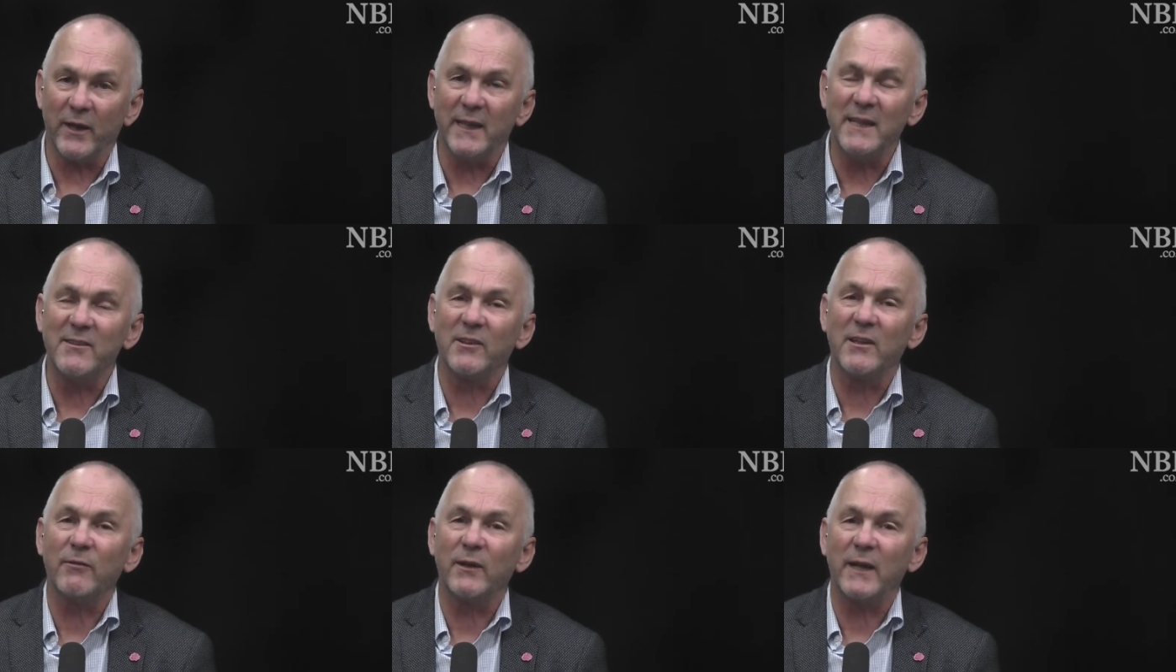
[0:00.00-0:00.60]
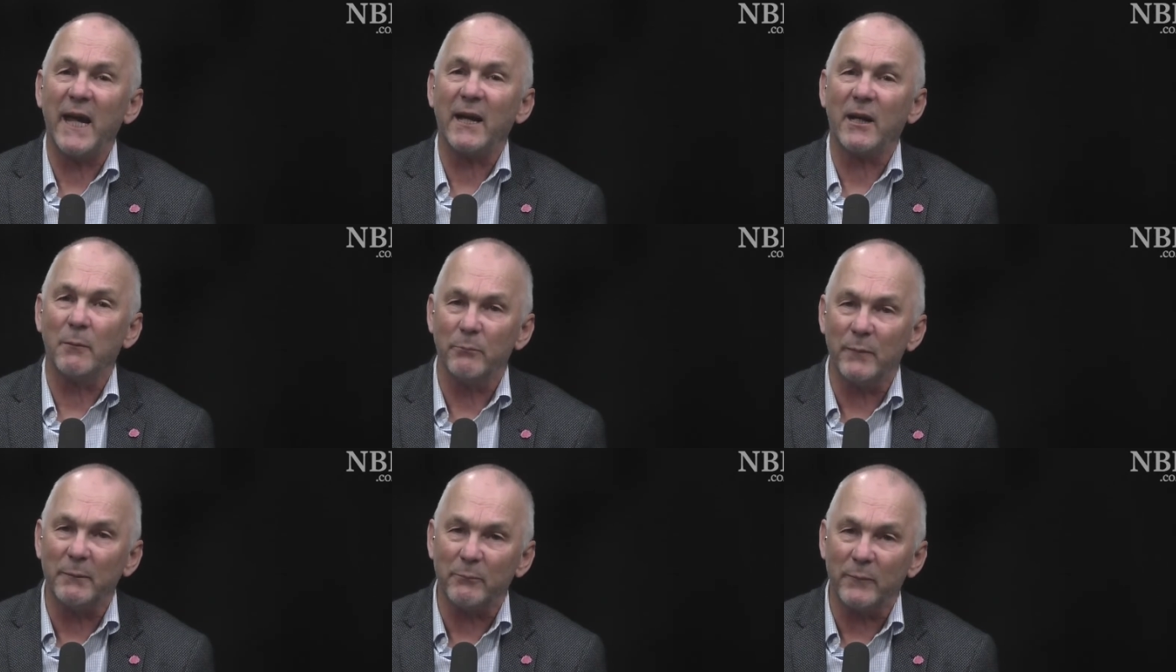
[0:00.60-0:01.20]
And he's given that
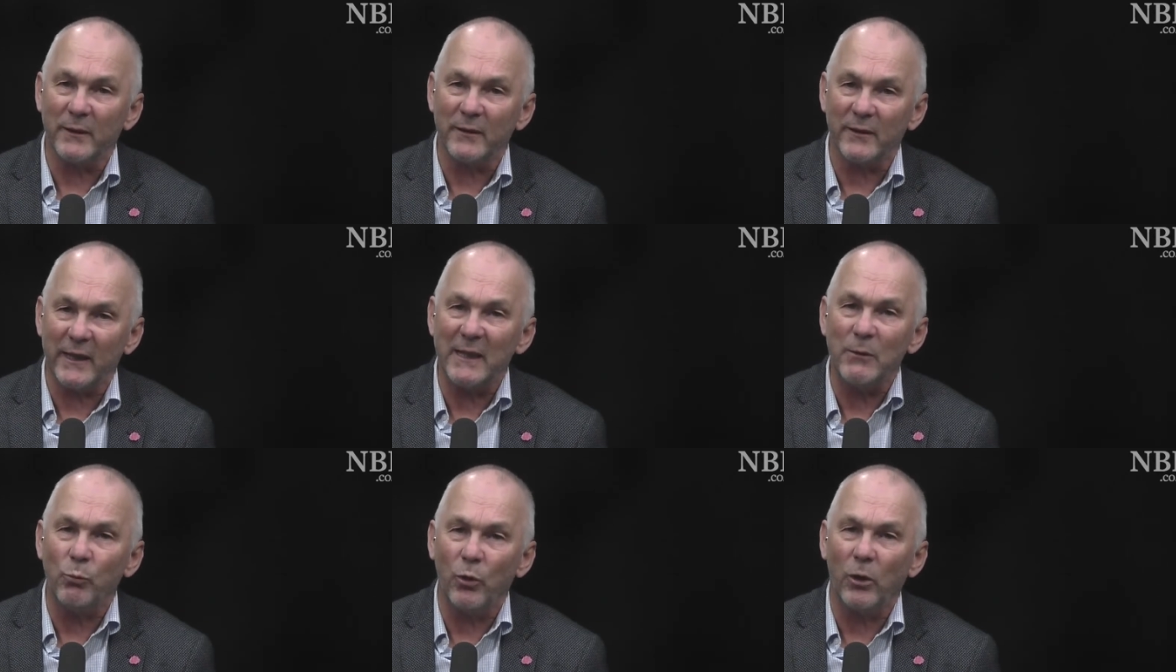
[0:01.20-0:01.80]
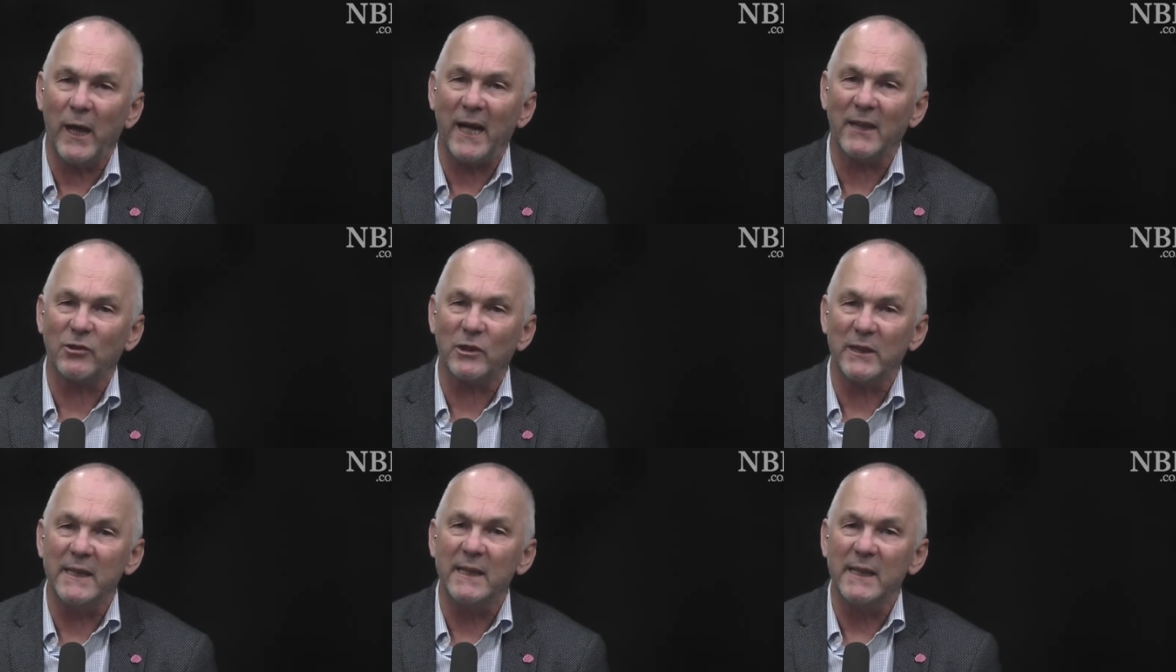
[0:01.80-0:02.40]
commitment that he will
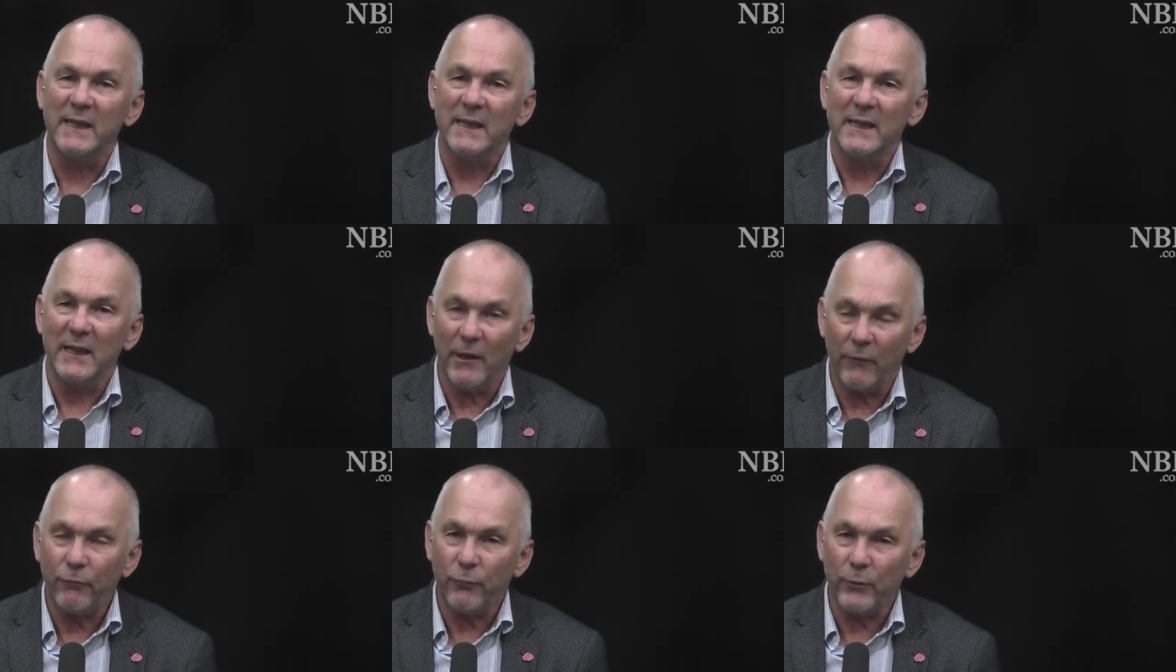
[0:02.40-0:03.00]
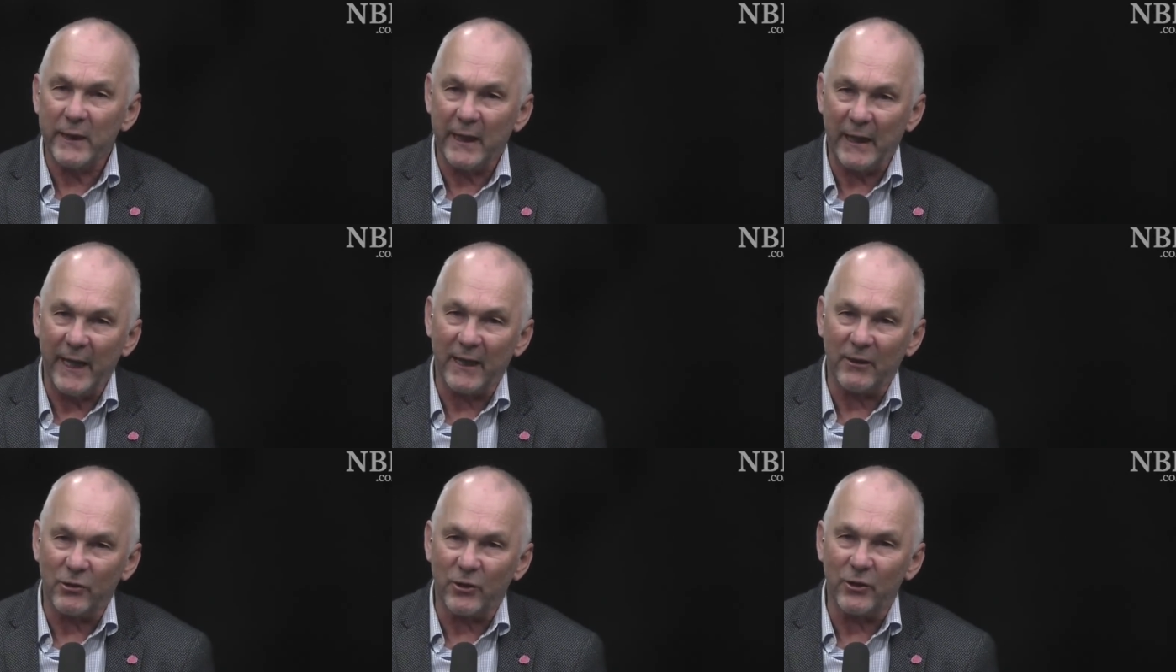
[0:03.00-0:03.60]
actually, if
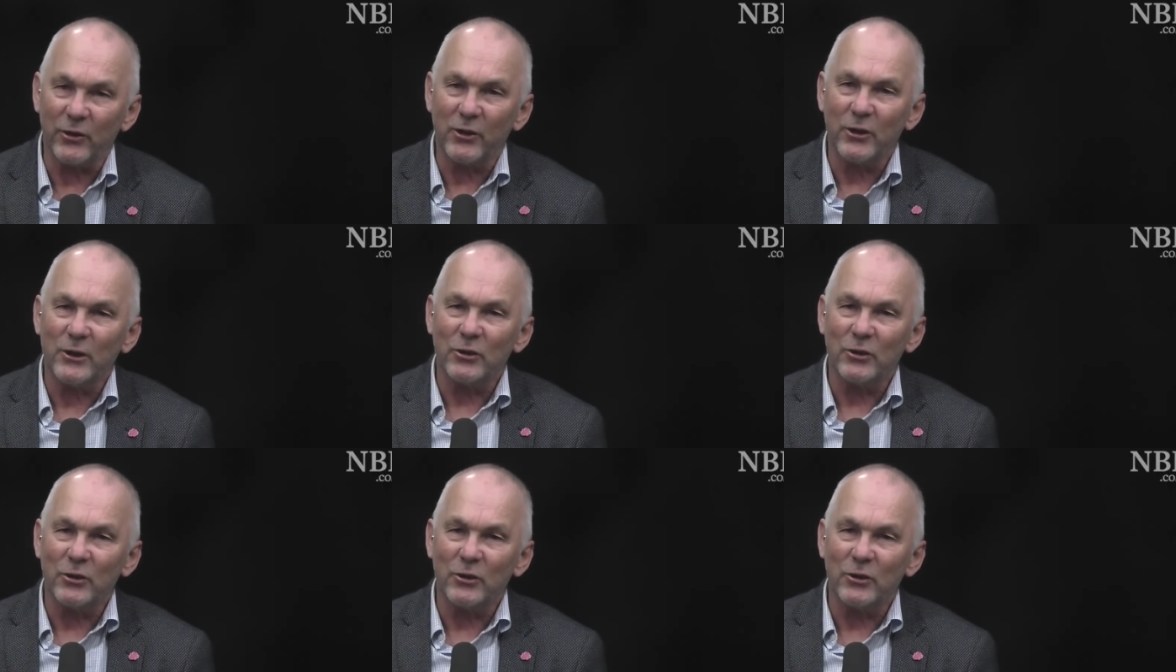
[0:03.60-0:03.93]
re-elected,